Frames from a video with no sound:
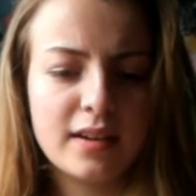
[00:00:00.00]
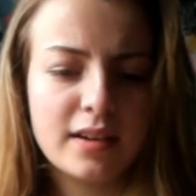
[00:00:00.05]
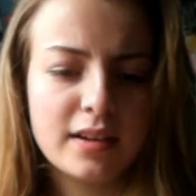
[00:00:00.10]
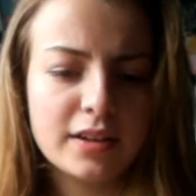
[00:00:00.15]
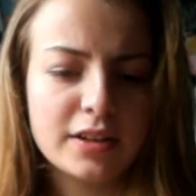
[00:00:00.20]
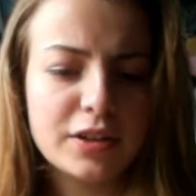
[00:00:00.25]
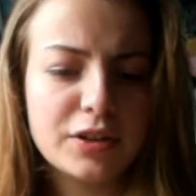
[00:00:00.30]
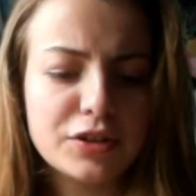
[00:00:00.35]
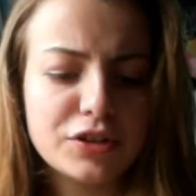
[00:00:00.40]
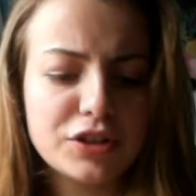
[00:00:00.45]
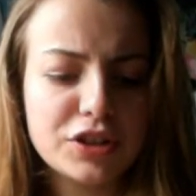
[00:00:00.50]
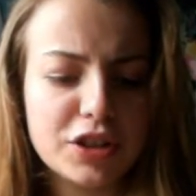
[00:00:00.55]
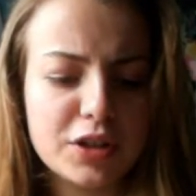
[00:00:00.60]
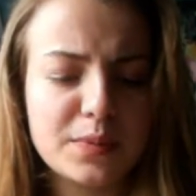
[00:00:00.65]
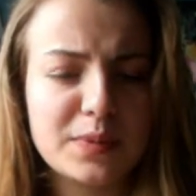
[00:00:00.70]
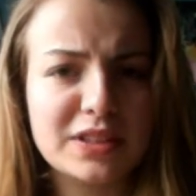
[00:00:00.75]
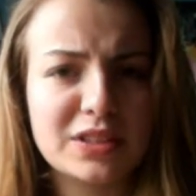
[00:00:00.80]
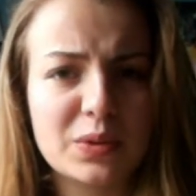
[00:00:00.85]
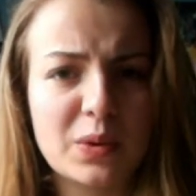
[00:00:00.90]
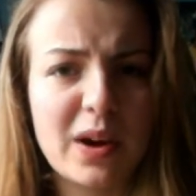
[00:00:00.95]
YouTube
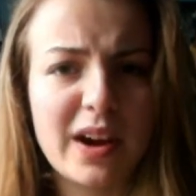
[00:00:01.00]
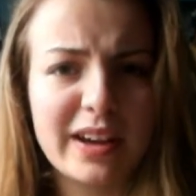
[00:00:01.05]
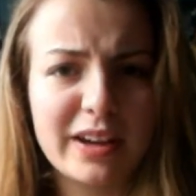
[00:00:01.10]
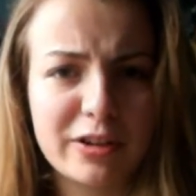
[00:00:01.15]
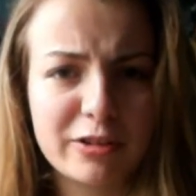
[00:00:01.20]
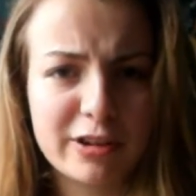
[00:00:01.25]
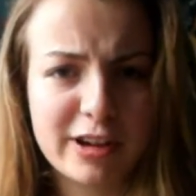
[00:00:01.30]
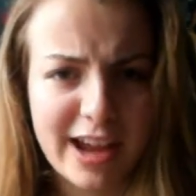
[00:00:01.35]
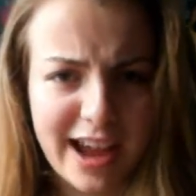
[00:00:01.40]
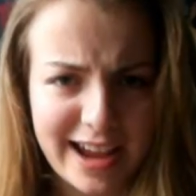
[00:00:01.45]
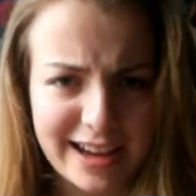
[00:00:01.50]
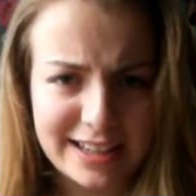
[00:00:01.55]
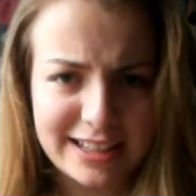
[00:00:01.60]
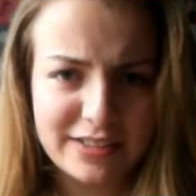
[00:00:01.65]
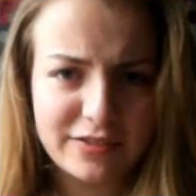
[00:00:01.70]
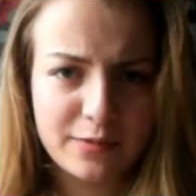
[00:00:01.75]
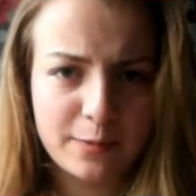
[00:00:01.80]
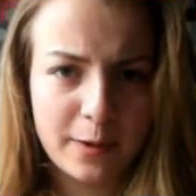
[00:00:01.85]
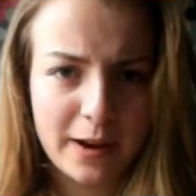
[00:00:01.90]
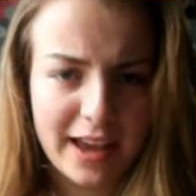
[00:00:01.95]
is quite a
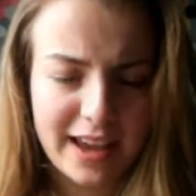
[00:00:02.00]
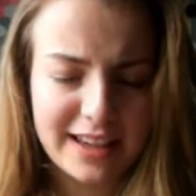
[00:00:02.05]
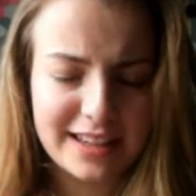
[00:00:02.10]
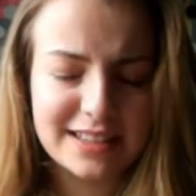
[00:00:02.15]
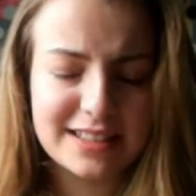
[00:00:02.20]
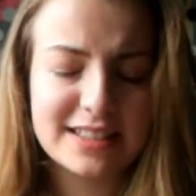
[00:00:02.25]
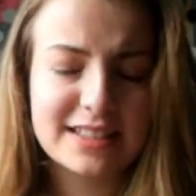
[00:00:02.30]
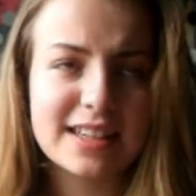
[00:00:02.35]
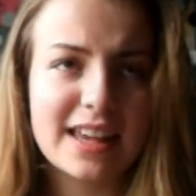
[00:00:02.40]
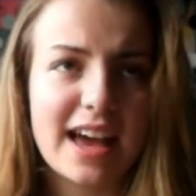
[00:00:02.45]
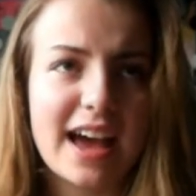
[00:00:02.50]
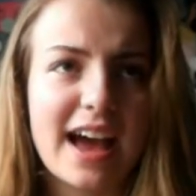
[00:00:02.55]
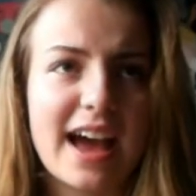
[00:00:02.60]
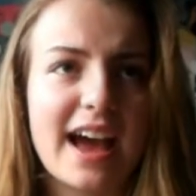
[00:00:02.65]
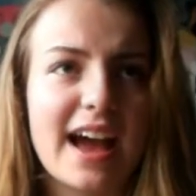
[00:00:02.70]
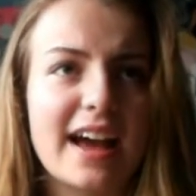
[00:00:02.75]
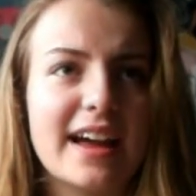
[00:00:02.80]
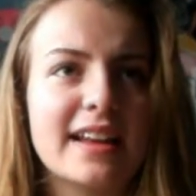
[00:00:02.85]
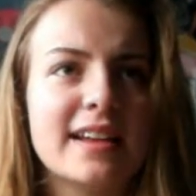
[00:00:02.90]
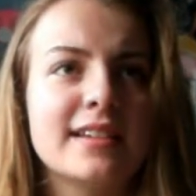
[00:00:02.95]
creative place,
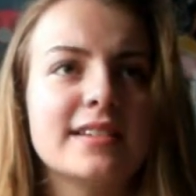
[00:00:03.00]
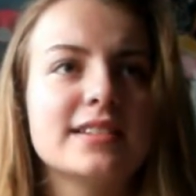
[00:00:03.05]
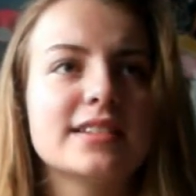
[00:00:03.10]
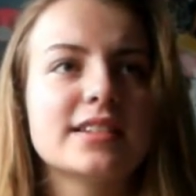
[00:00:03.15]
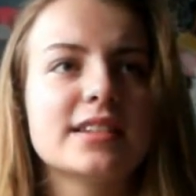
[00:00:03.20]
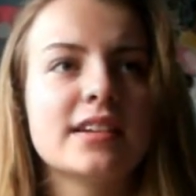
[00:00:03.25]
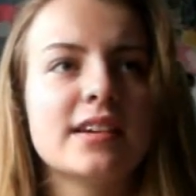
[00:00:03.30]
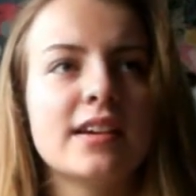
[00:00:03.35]
and